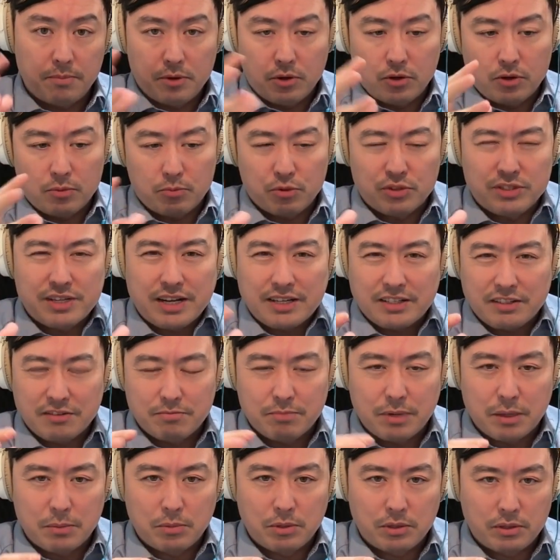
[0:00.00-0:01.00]
They're in a protective
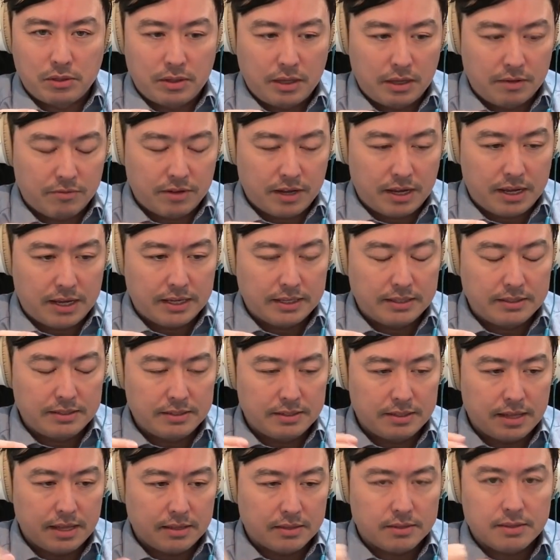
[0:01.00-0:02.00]
bubble of kinds
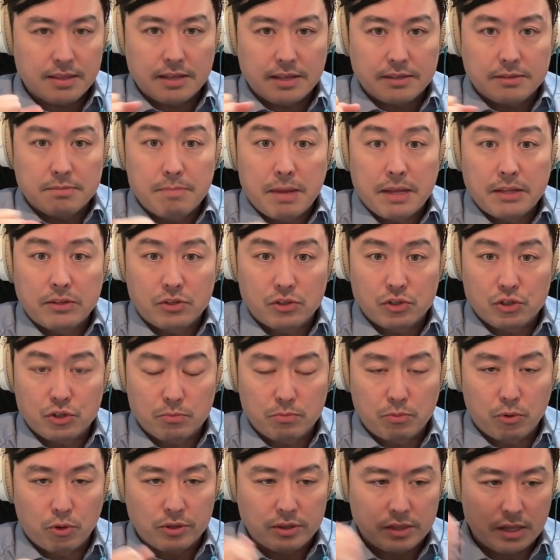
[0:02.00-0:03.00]
that's meant to
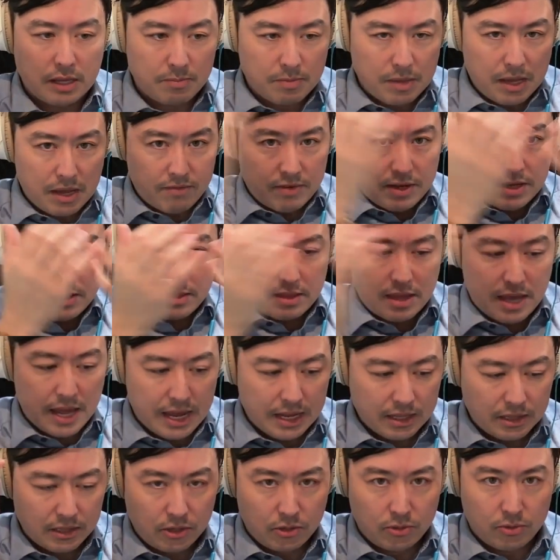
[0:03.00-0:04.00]
support them. They have the
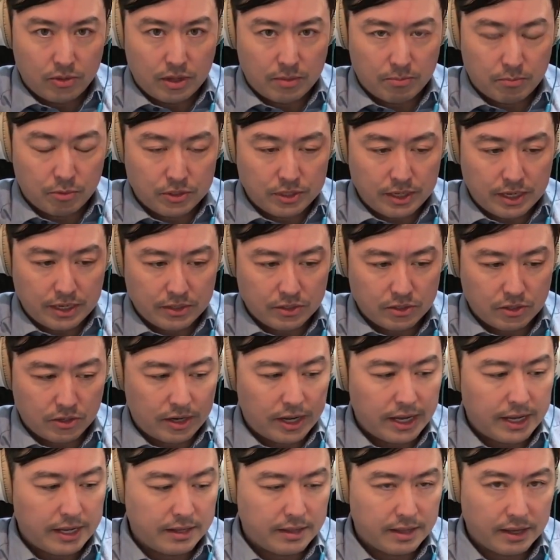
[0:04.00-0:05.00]
halo that protects their
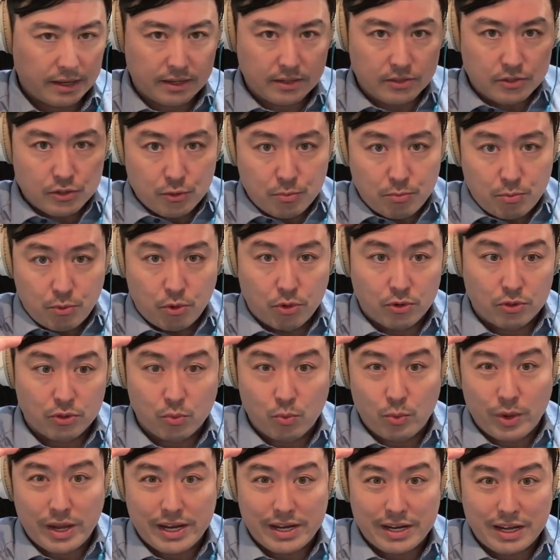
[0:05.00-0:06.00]
head, that can support the
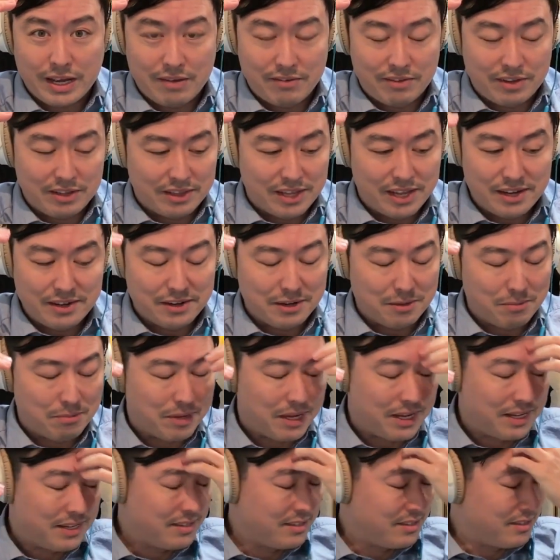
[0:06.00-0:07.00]
weight of a London
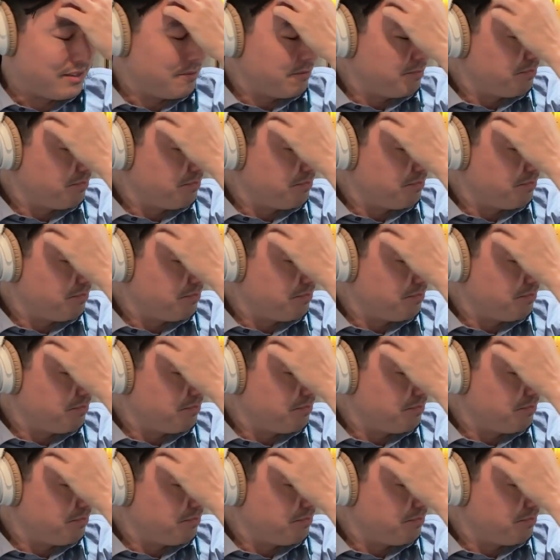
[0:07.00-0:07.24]
bus.